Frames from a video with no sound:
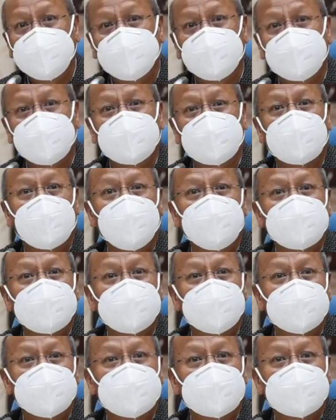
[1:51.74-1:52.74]
deputy
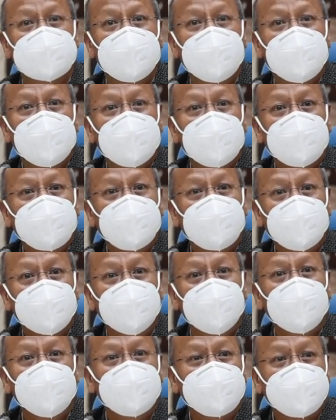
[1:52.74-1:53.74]
commissioners
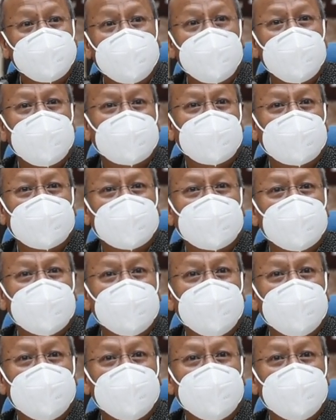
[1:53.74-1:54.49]
to take